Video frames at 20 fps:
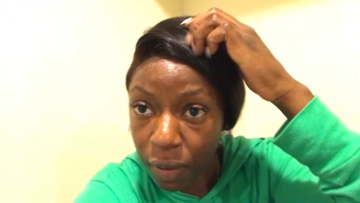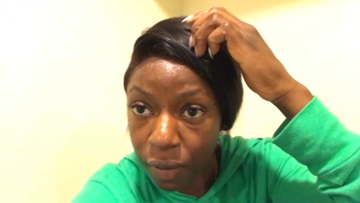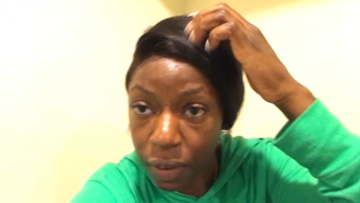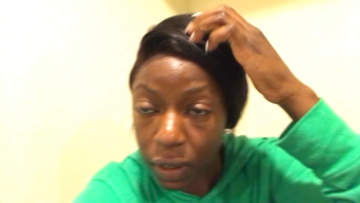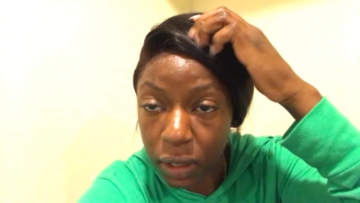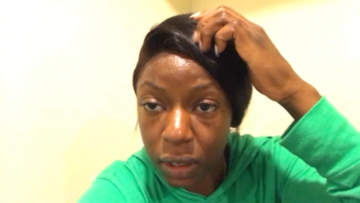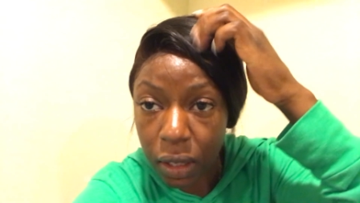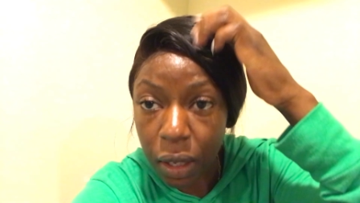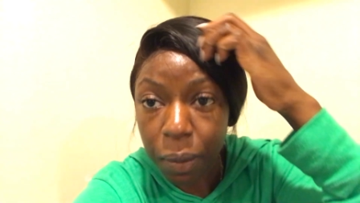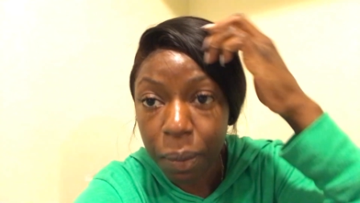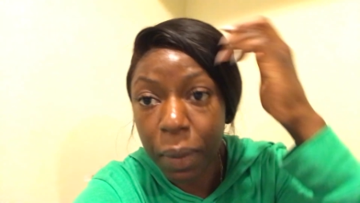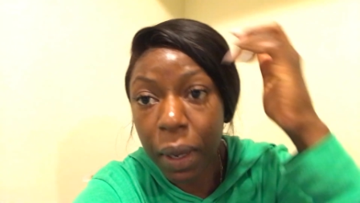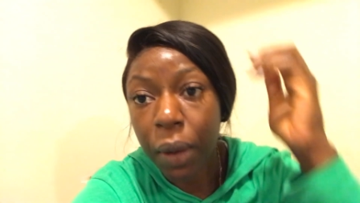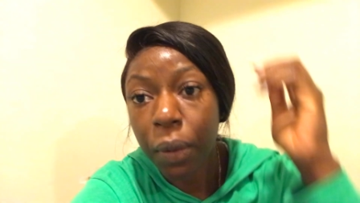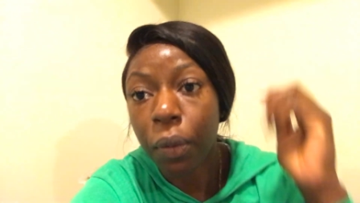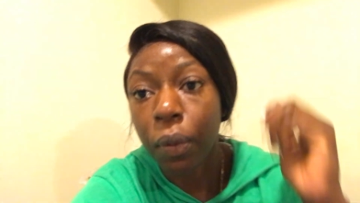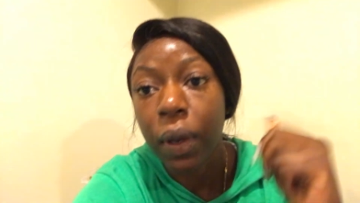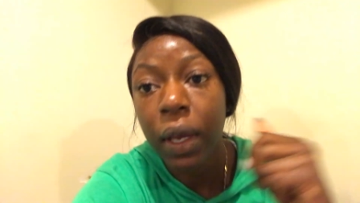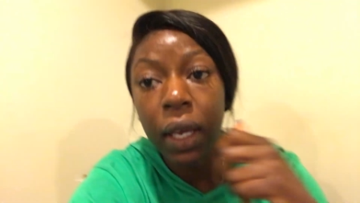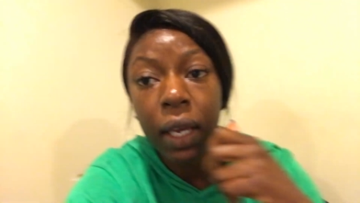fixed up my
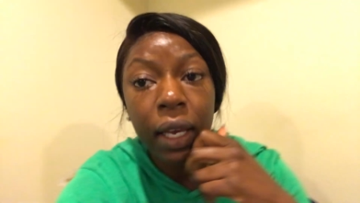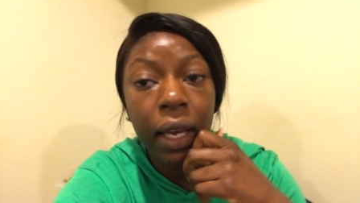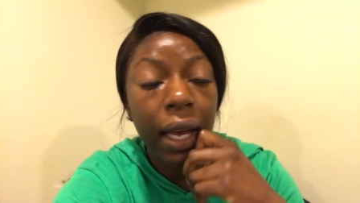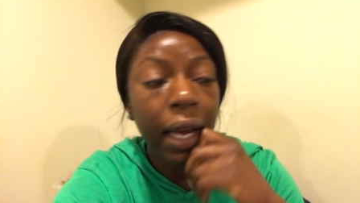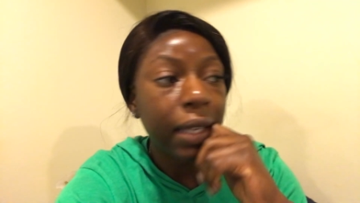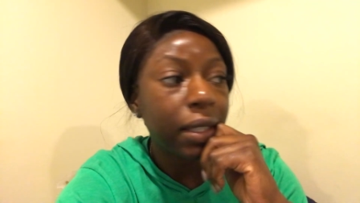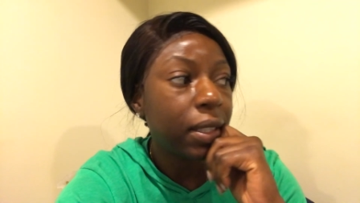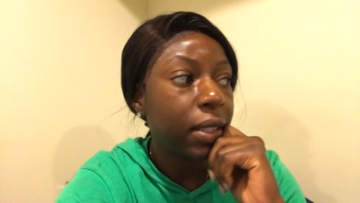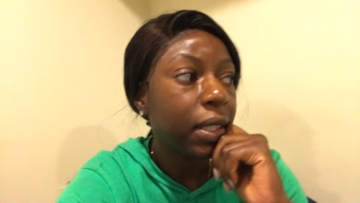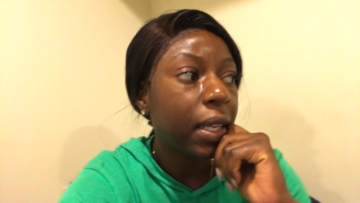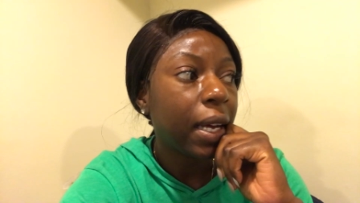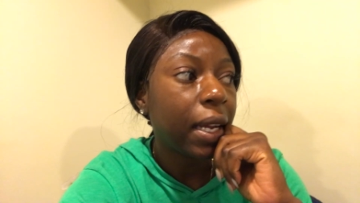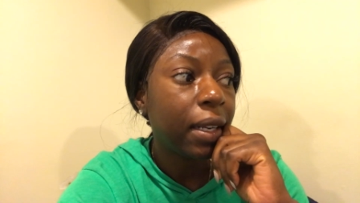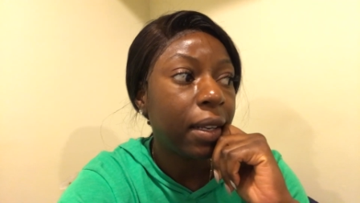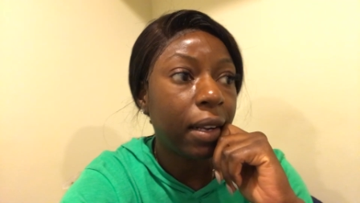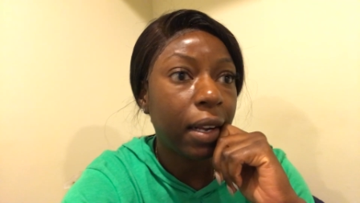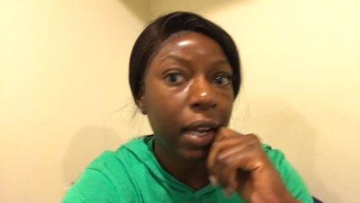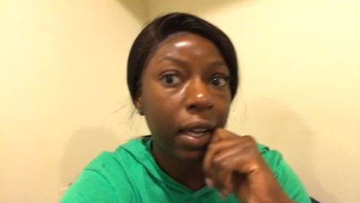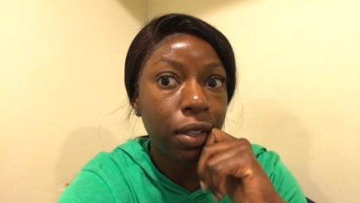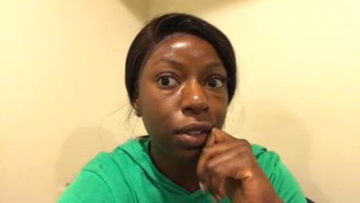wig, I just had
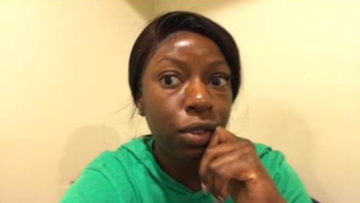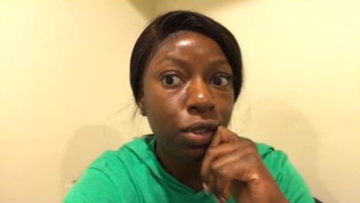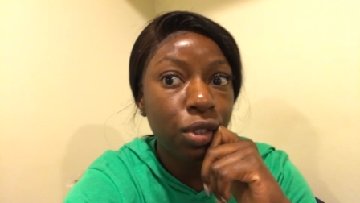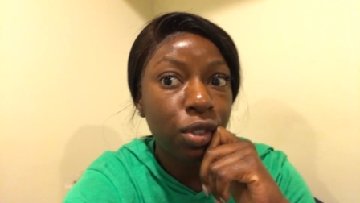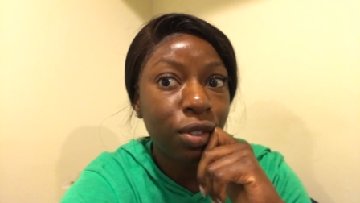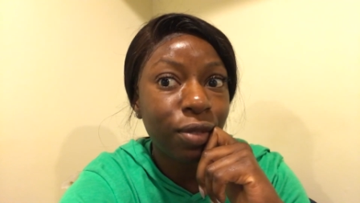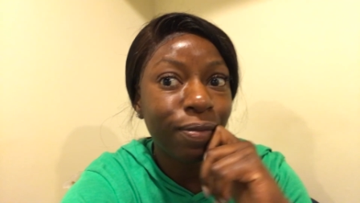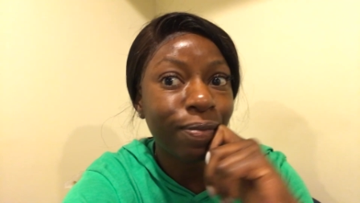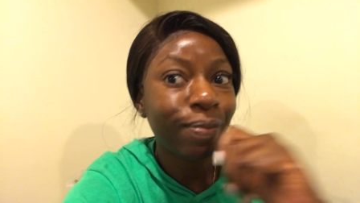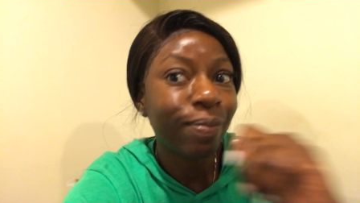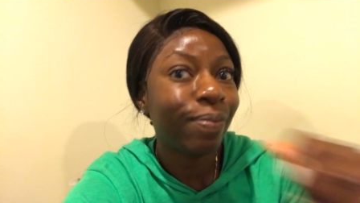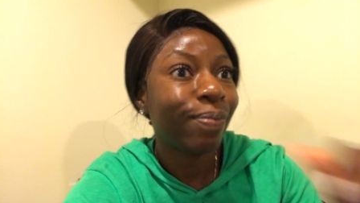lunch,